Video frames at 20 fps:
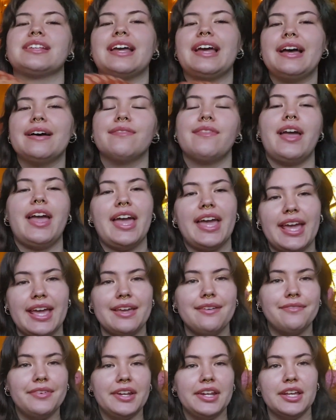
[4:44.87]
I have
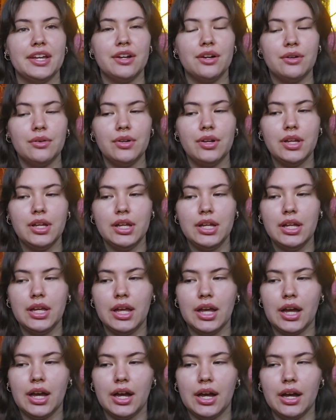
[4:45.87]
a video.
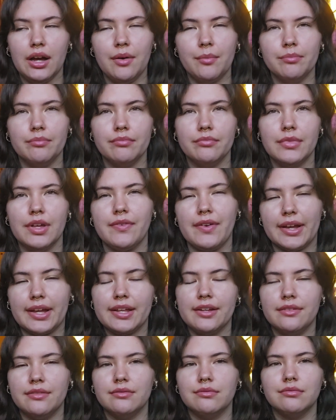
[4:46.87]
If I
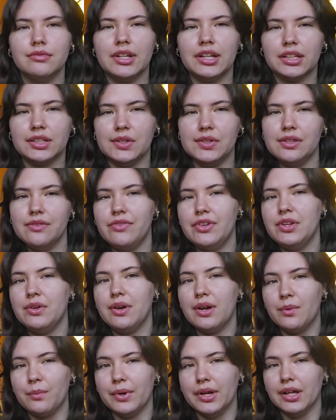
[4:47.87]
can include the video,
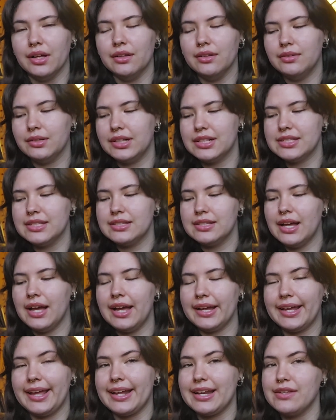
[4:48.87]
I will, because
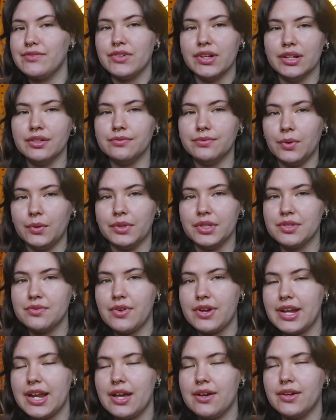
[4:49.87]
I can't even unfold this
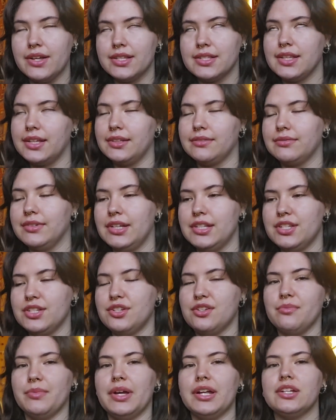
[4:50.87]
right now. It's like, it's
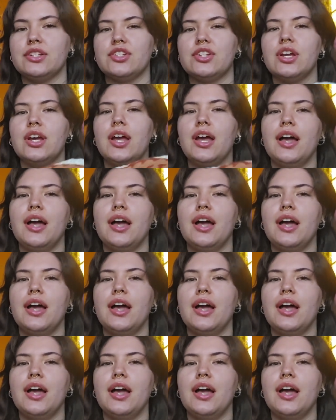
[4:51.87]
too much.